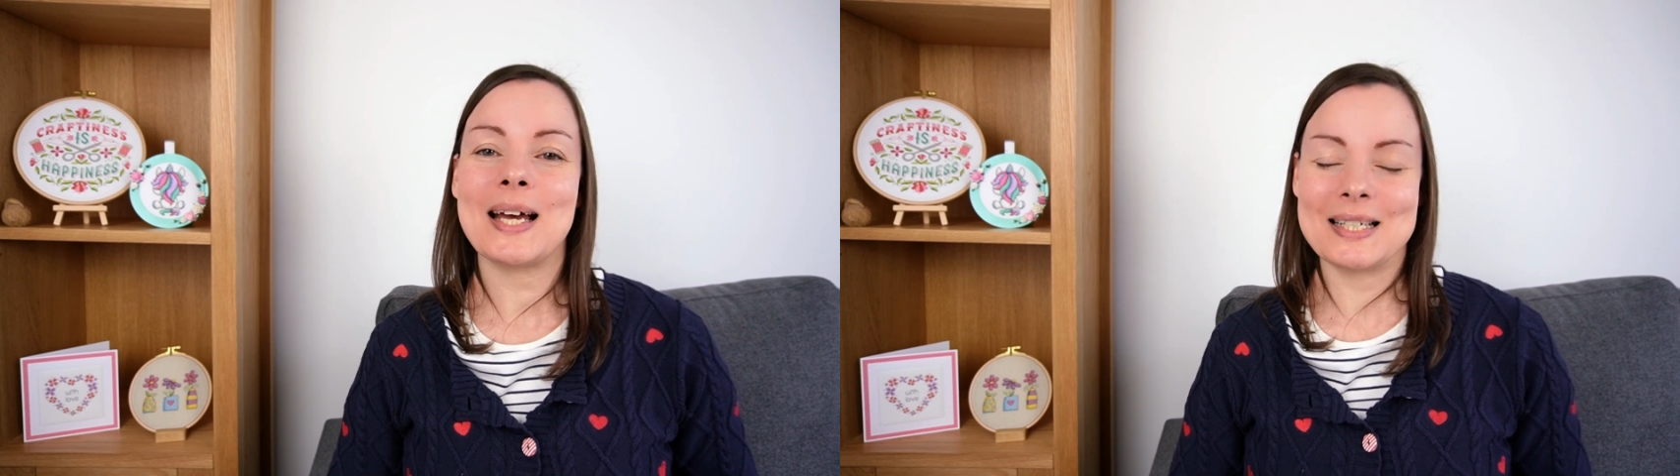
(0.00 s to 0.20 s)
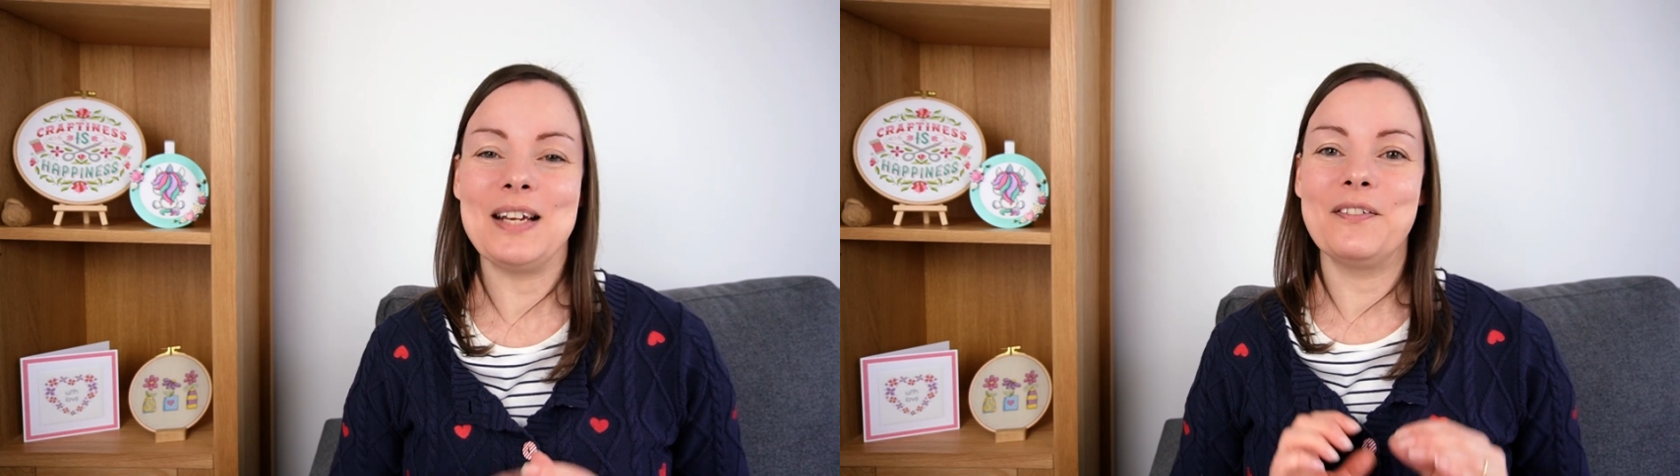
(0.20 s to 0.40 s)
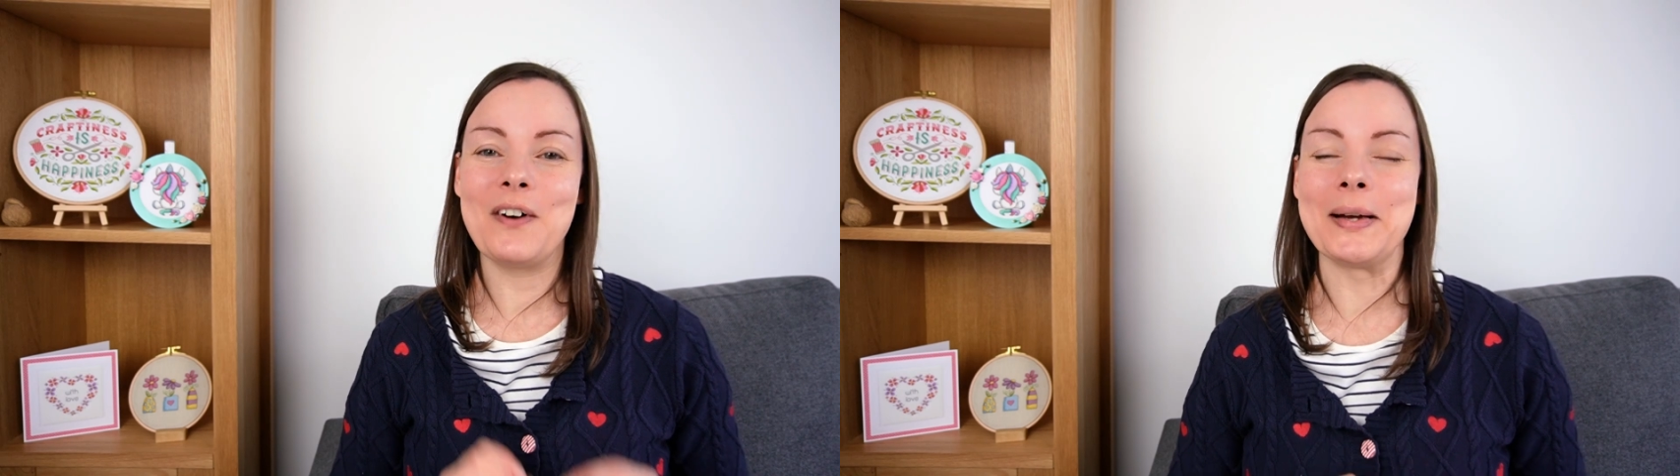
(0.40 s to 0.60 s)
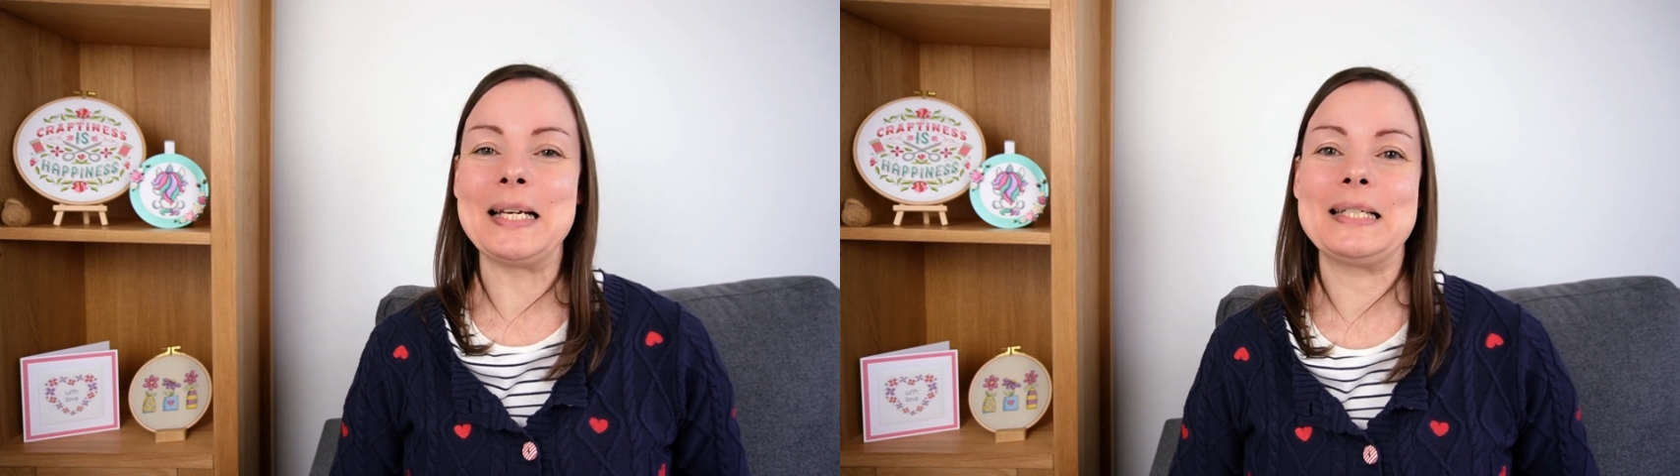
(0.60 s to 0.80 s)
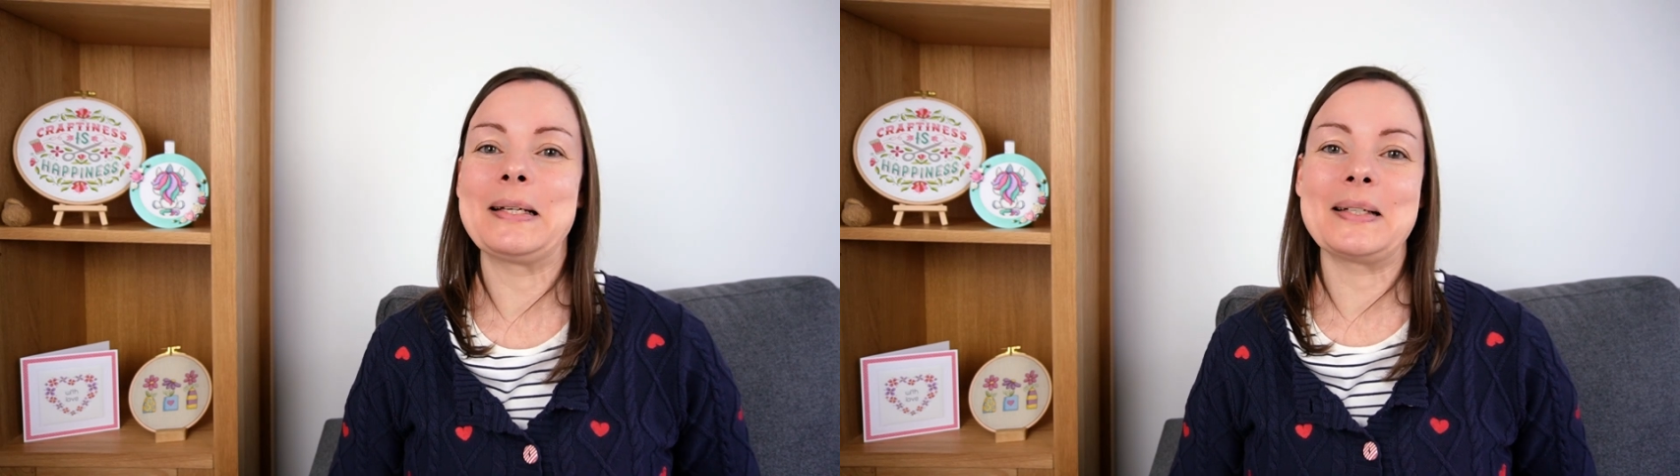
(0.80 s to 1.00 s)
actually
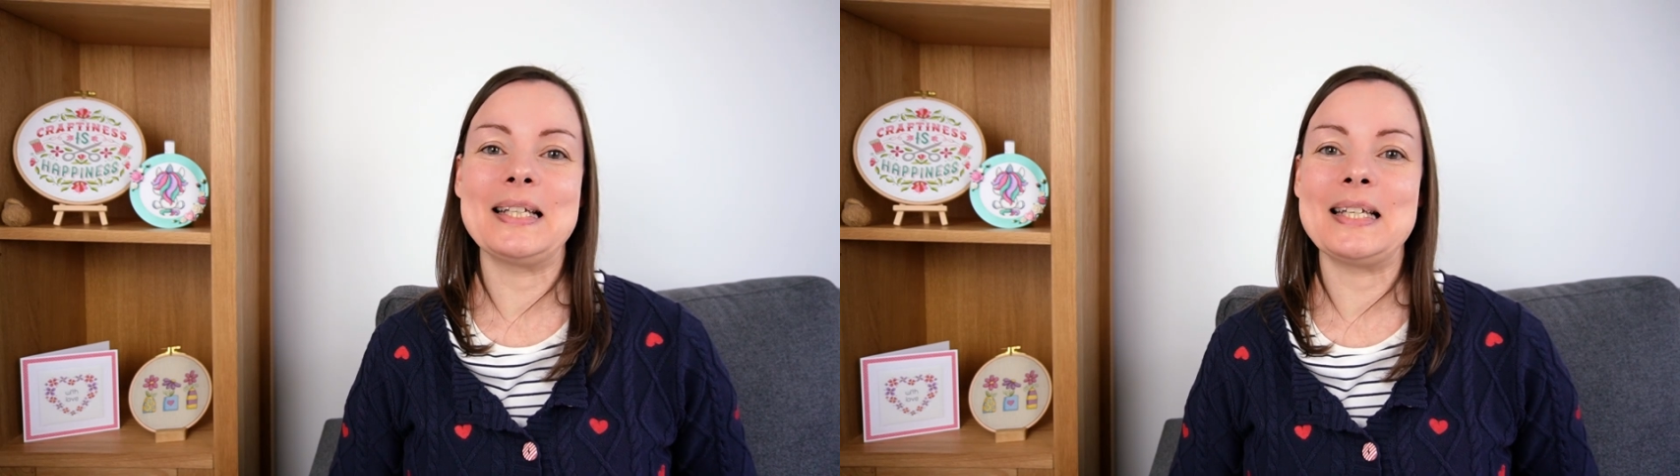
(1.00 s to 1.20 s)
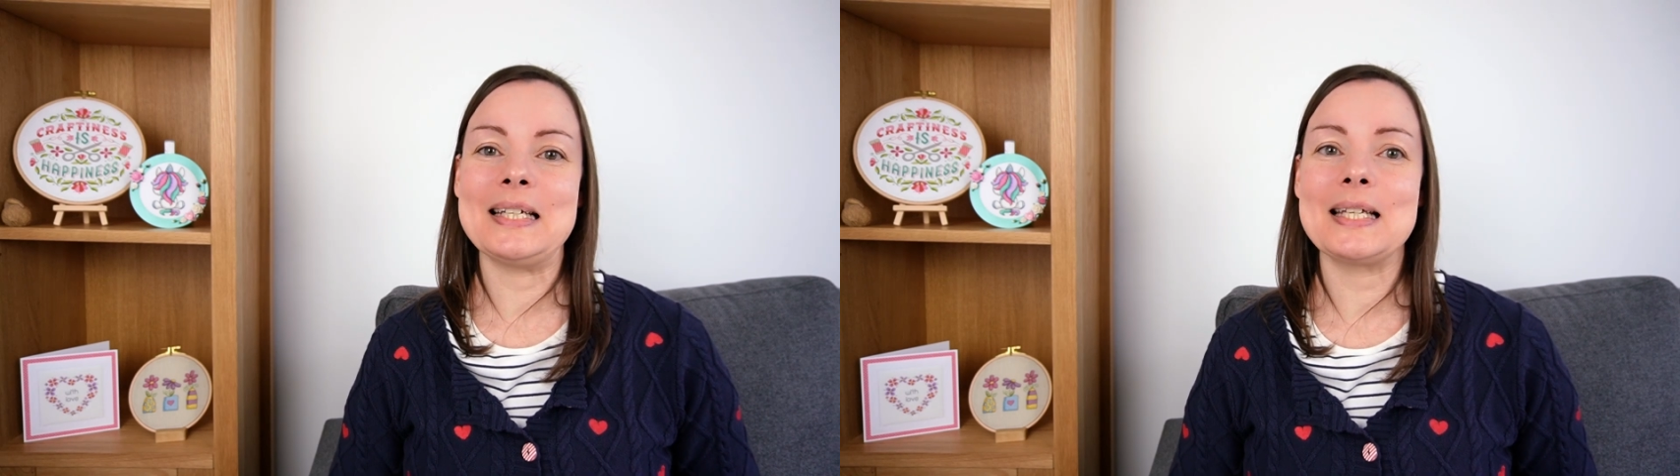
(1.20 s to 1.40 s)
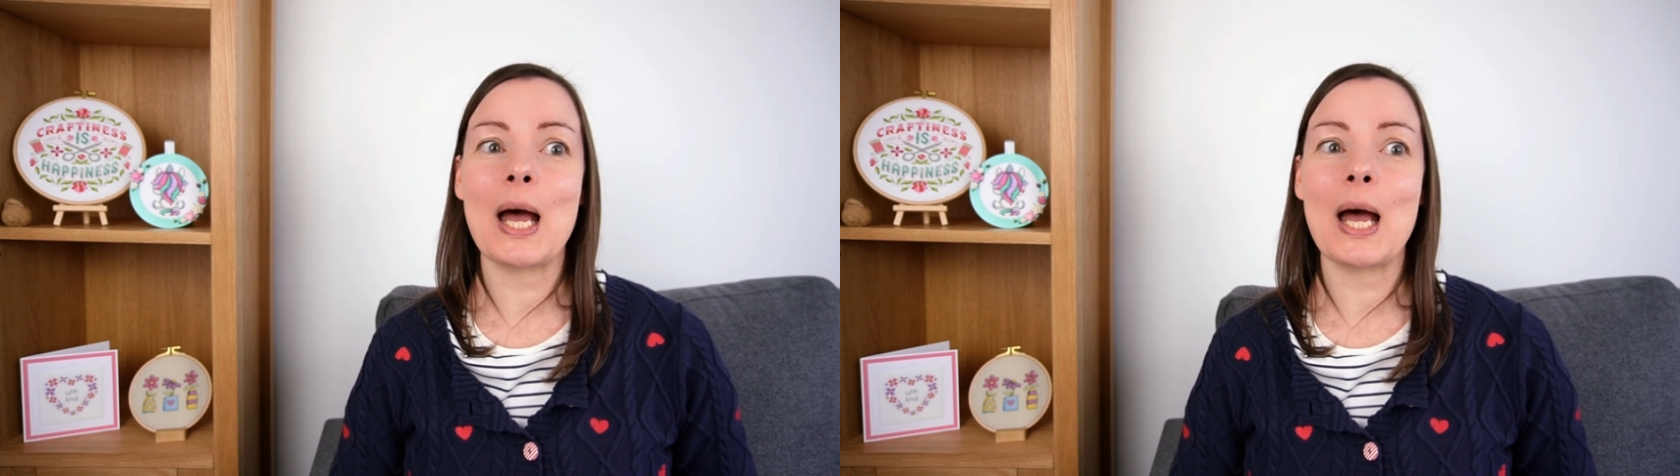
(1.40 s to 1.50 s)
finally started this.